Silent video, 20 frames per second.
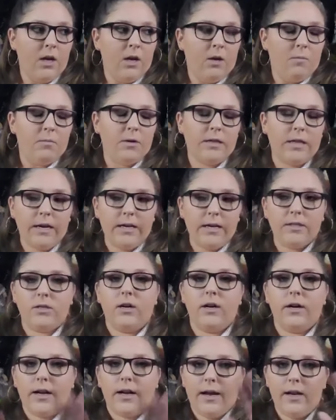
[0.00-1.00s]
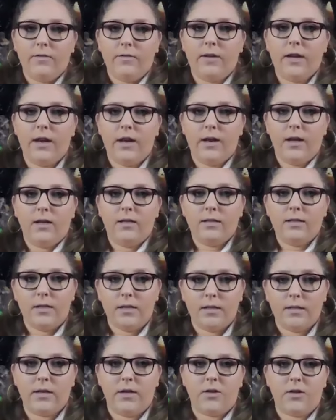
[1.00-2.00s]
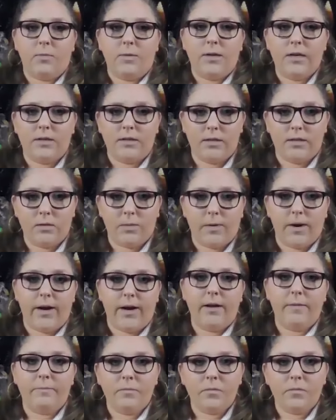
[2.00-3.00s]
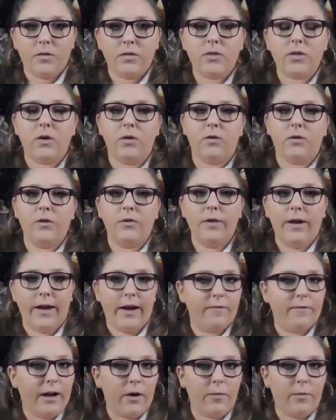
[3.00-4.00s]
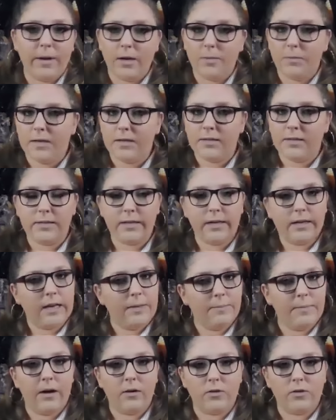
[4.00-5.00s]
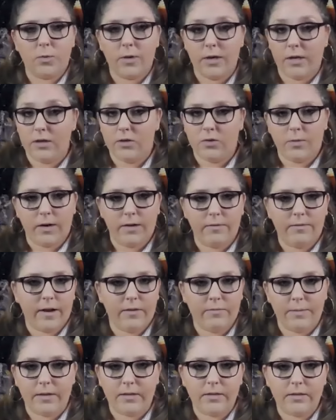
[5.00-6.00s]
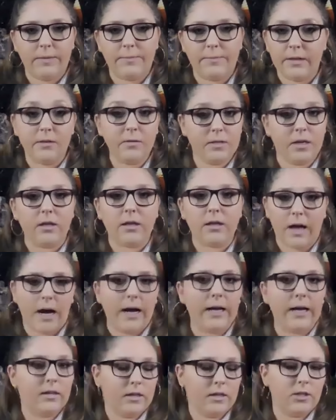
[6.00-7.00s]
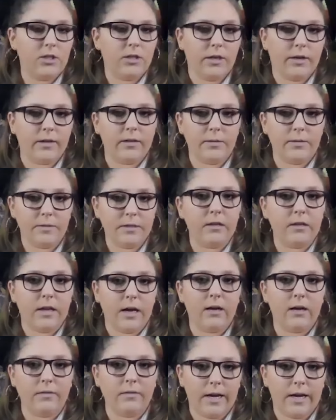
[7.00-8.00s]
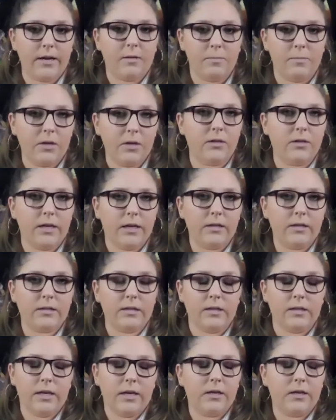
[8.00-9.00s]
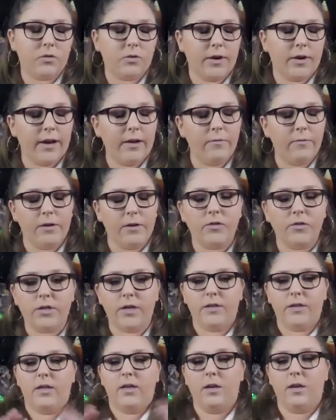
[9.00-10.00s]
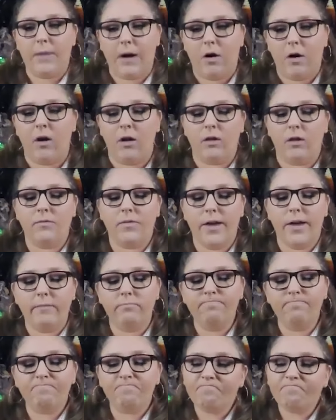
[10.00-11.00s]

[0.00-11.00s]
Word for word: But then I start kind of getting into these other pieces, right? So you have how many pieces that came out 20 to 25 pieces. I mean, there was a lot this year. Mm-hmm. There was a lot of lighted buildings and things, right? When you start thinking about all of them.